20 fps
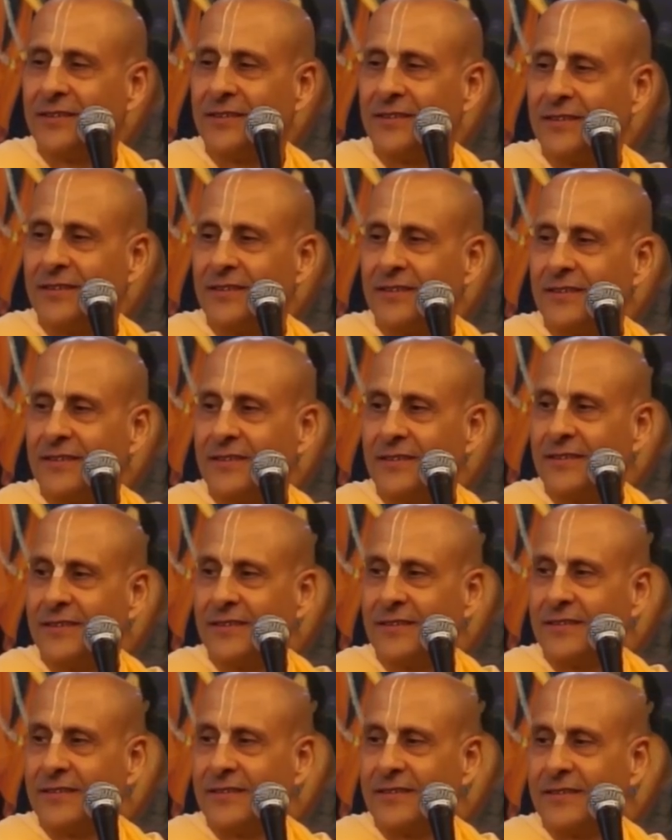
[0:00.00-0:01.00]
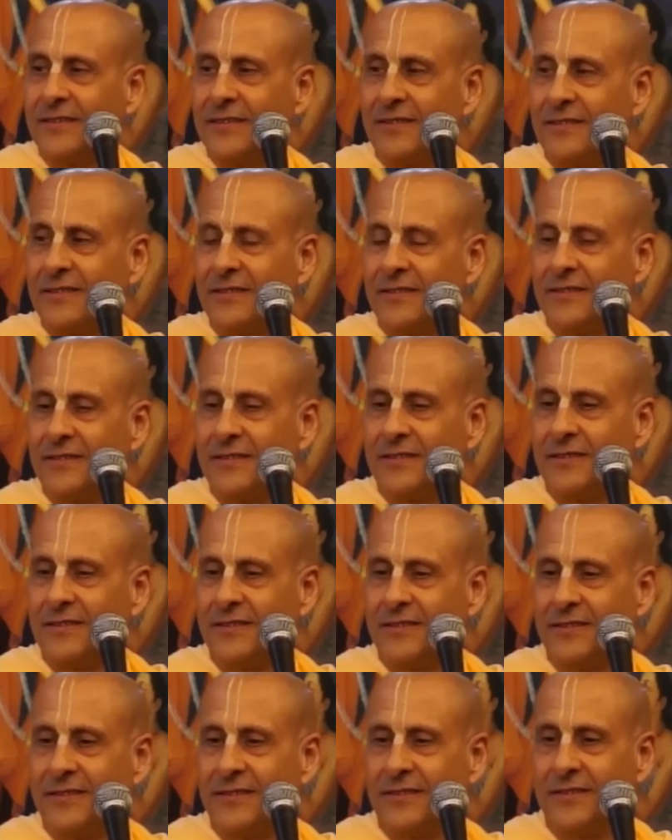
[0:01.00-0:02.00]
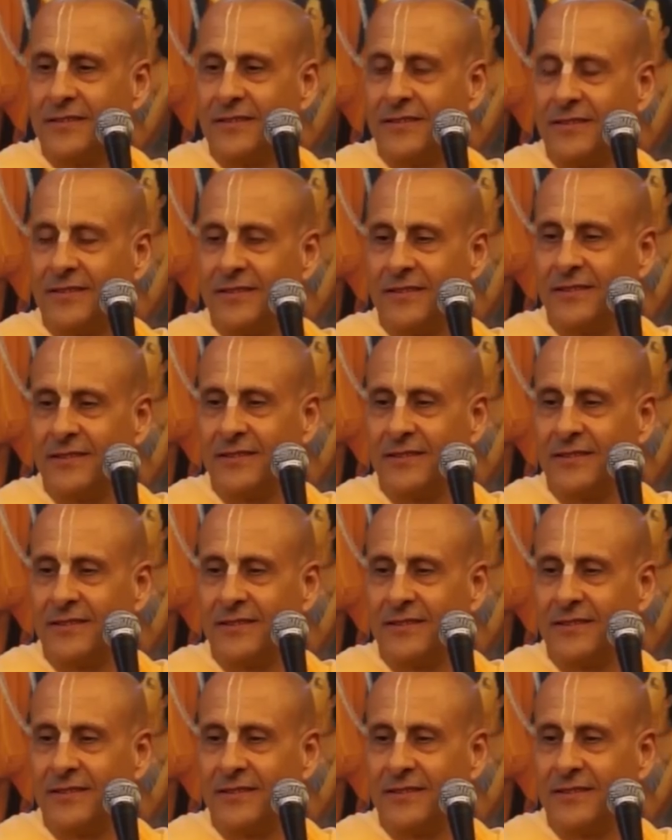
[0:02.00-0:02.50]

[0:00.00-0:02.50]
(no one is talking)